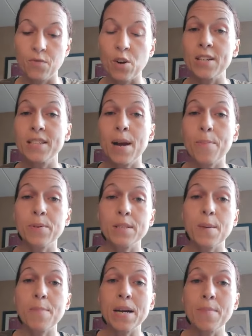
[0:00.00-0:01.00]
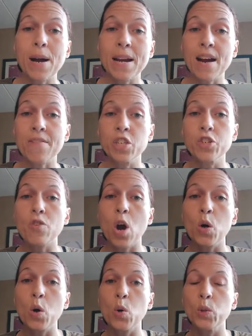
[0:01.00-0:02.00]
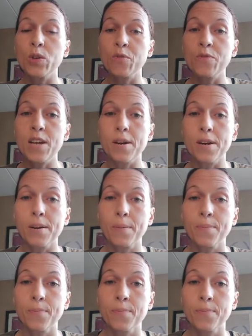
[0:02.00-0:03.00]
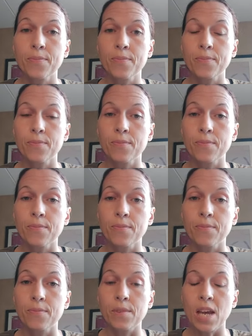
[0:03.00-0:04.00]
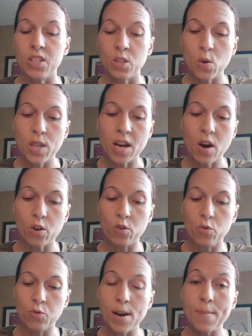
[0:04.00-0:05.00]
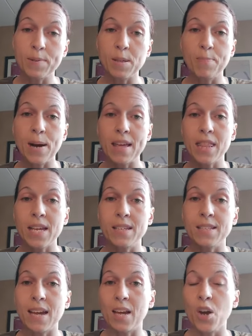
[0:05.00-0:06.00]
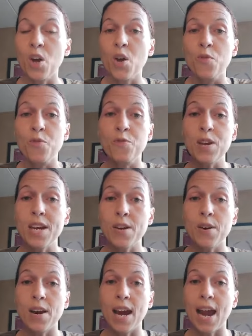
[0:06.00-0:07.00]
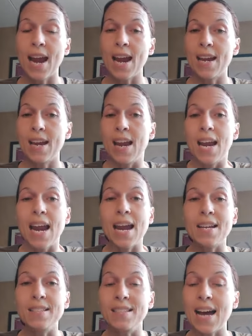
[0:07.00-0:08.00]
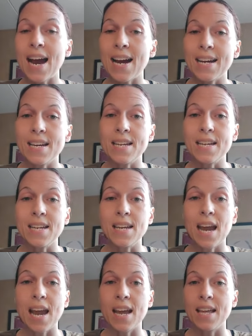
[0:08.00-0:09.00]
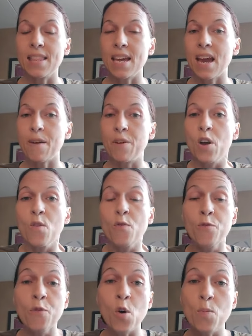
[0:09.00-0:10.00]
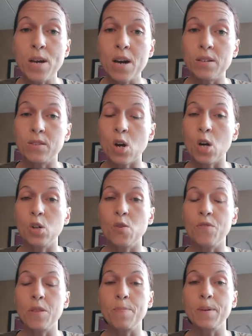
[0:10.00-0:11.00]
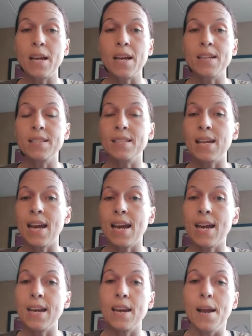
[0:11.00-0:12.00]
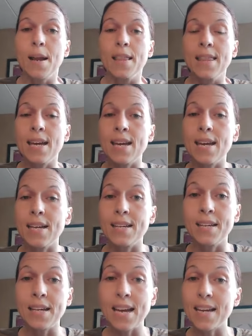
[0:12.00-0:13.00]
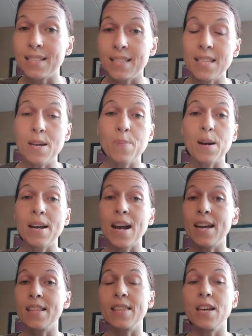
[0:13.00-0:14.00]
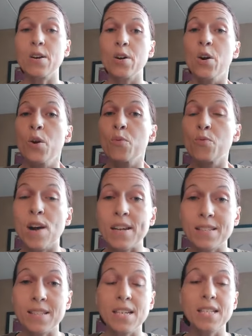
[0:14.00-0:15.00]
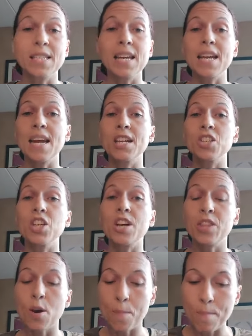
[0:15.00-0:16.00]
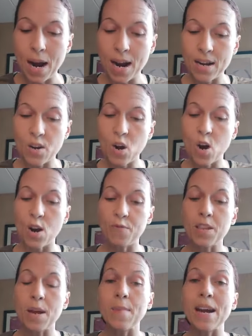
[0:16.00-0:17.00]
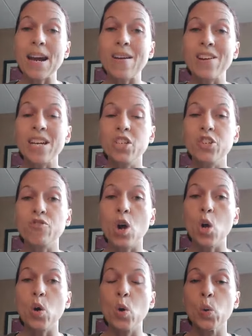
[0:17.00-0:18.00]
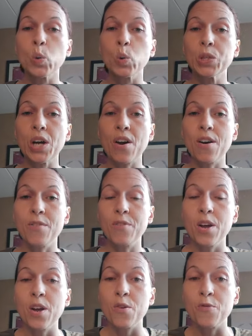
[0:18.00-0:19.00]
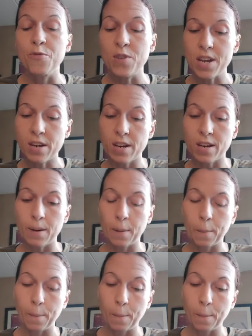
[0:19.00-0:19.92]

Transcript: For example, somebody might have a stronghold of fear. And so they are gripped by things like fear and anxiety, and they have phobias all over the place, and they can't sleep at night. They're restless. They can't shut their mind off. They might have a stronghold of fear.